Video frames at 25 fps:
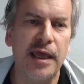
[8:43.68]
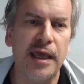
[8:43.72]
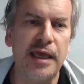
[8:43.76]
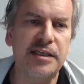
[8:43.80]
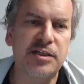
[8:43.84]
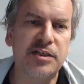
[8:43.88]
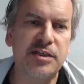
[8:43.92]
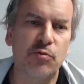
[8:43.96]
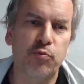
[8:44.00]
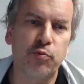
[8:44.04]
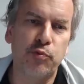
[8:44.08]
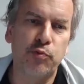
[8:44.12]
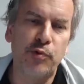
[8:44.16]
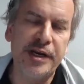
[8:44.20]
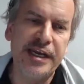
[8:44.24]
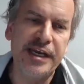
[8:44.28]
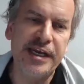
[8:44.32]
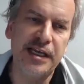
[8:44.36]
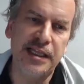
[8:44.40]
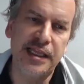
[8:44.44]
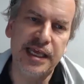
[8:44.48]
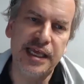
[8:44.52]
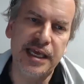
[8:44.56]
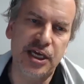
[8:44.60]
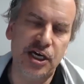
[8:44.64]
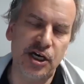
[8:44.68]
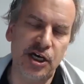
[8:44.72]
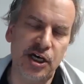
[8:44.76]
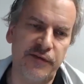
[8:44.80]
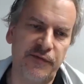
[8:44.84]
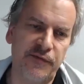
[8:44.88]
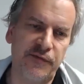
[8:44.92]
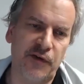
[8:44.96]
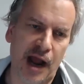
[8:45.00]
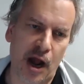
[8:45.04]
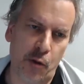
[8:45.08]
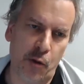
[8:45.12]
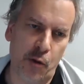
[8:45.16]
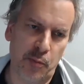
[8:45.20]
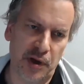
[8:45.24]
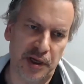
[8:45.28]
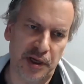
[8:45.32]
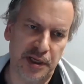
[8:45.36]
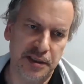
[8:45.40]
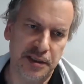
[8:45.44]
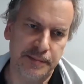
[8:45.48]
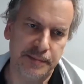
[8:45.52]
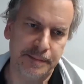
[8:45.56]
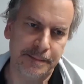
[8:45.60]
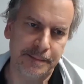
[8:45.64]
it's really good for output,
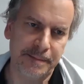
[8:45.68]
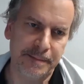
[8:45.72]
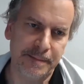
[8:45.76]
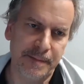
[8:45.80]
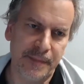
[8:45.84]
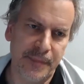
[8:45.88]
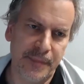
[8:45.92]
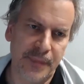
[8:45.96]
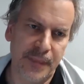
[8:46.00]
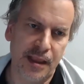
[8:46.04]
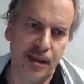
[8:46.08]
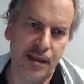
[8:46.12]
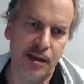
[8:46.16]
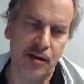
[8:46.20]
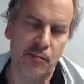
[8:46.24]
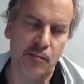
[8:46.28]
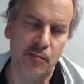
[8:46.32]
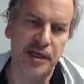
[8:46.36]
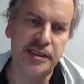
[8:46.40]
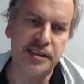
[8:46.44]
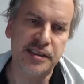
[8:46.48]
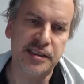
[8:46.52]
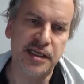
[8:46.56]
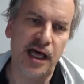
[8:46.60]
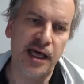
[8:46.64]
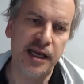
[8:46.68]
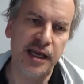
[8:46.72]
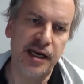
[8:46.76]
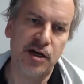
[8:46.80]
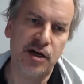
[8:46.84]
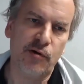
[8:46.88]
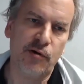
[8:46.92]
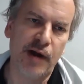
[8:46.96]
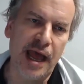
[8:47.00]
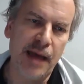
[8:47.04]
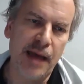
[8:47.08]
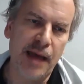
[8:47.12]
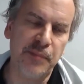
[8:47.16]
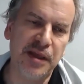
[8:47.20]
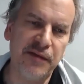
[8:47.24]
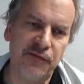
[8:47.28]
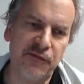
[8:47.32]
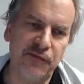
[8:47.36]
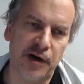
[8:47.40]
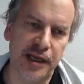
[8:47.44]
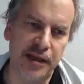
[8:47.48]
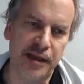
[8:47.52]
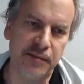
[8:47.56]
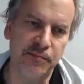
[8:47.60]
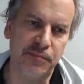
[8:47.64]
but it's kind of crappy
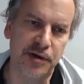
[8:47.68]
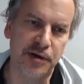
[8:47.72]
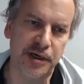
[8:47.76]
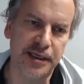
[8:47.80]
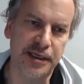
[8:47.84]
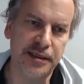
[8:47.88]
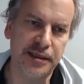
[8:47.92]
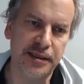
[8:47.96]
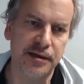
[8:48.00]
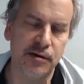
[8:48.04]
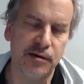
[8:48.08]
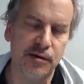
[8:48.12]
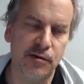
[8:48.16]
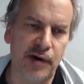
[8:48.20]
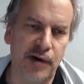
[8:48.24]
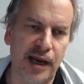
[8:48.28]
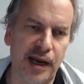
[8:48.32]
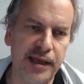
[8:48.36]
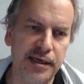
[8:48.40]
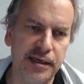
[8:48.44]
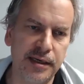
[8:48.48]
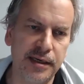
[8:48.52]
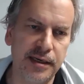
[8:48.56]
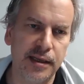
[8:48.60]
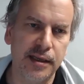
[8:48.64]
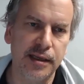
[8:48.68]
for input, right?